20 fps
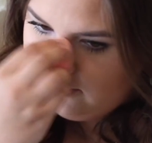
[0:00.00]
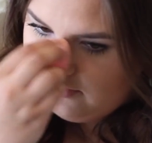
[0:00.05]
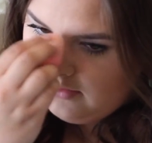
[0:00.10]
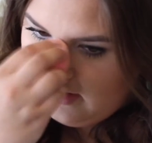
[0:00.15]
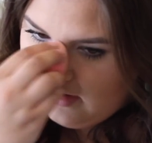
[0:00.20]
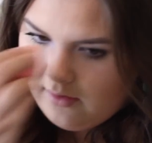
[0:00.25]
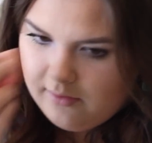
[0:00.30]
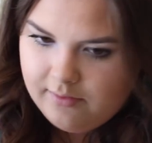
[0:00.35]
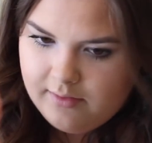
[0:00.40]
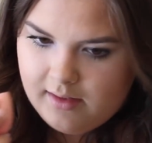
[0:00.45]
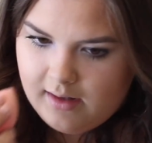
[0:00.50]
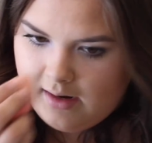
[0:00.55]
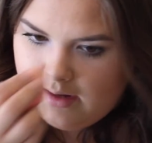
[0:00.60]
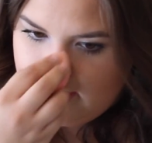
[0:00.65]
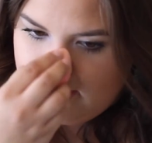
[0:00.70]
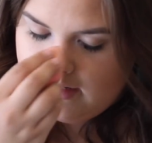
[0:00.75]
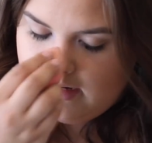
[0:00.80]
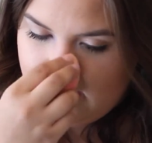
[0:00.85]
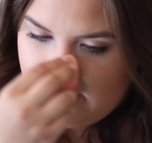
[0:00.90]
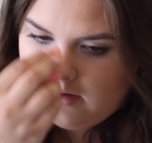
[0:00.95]
found that
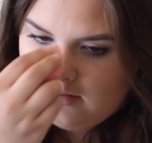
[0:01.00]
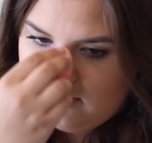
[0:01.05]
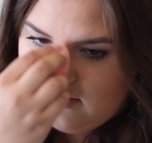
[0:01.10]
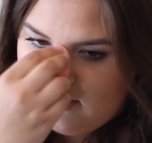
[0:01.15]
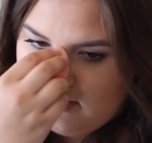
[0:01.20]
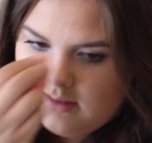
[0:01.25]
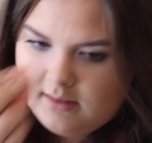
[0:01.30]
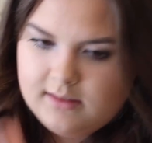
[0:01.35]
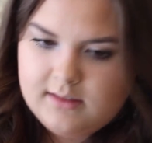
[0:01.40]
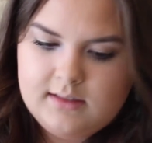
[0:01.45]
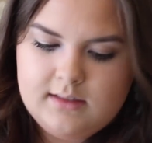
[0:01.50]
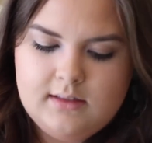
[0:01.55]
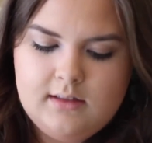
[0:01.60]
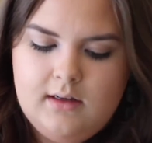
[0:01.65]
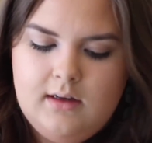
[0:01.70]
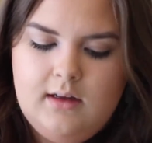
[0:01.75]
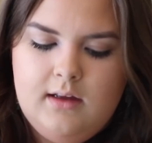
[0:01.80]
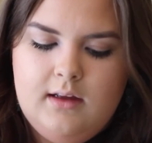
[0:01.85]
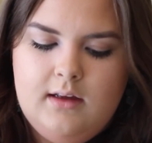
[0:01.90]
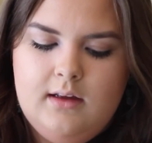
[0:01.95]
I can add this
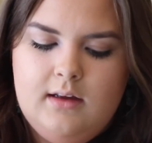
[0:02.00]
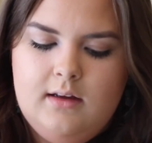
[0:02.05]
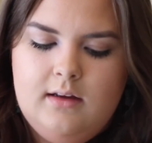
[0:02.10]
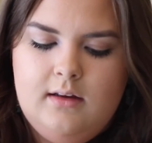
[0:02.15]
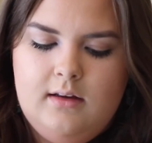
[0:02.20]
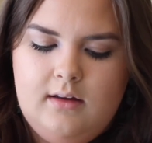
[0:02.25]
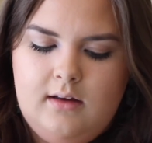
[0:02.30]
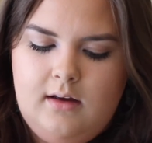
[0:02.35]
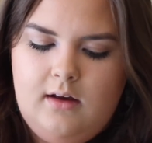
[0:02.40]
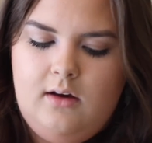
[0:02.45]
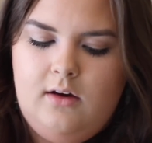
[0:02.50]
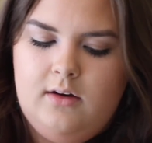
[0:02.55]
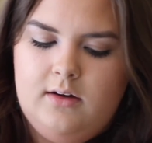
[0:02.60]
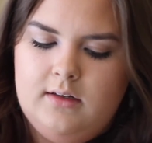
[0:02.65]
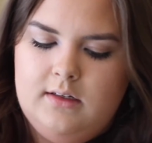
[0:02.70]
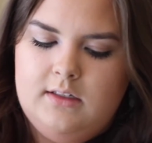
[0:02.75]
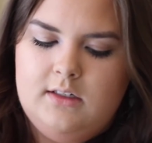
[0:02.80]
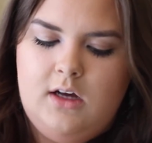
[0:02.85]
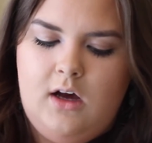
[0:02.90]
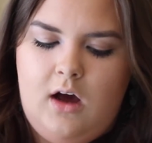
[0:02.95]

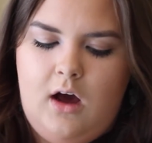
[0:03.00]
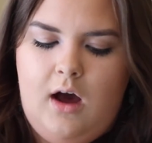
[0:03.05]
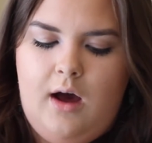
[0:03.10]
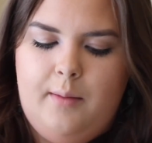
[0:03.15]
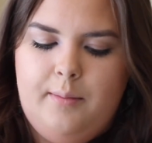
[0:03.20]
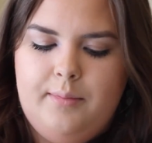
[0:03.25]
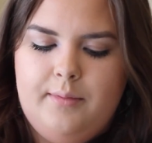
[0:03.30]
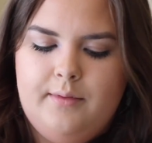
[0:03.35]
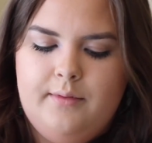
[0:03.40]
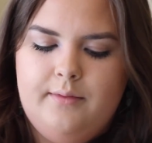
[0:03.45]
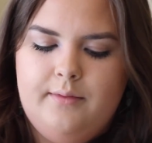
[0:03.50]
on top